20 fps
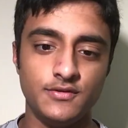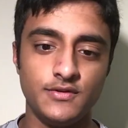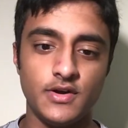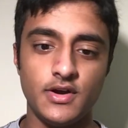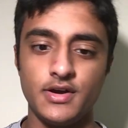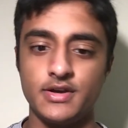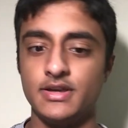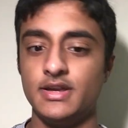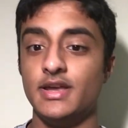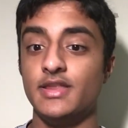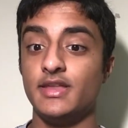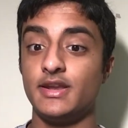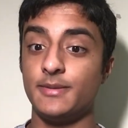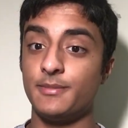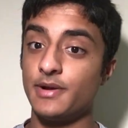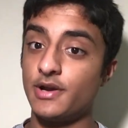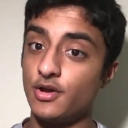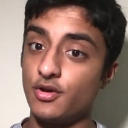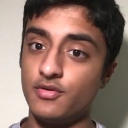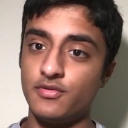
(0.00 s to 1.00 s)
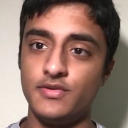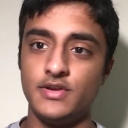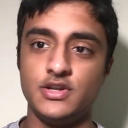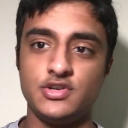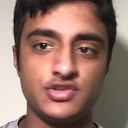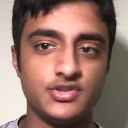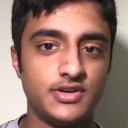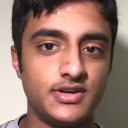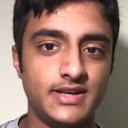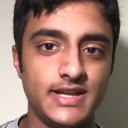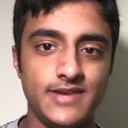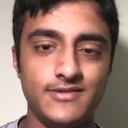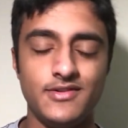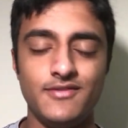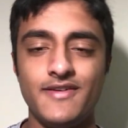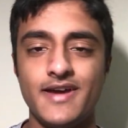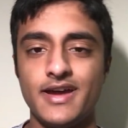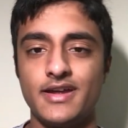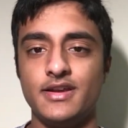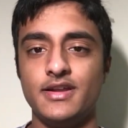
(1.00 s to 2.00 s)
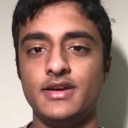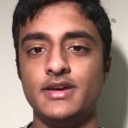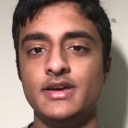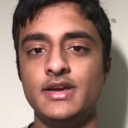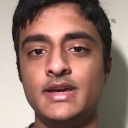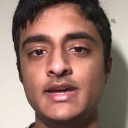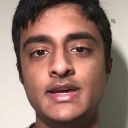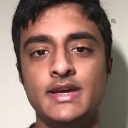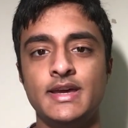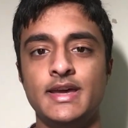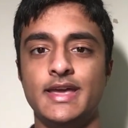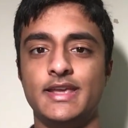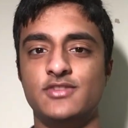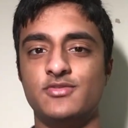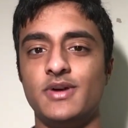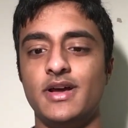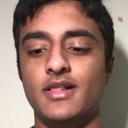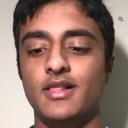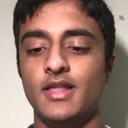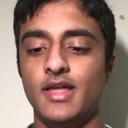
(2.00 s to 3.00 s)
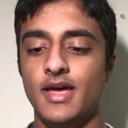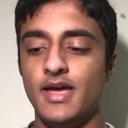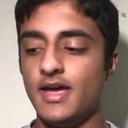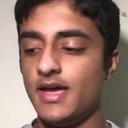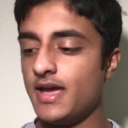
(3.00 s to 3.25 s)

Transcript: Farke, and then a playoff finish under David Wagner as well.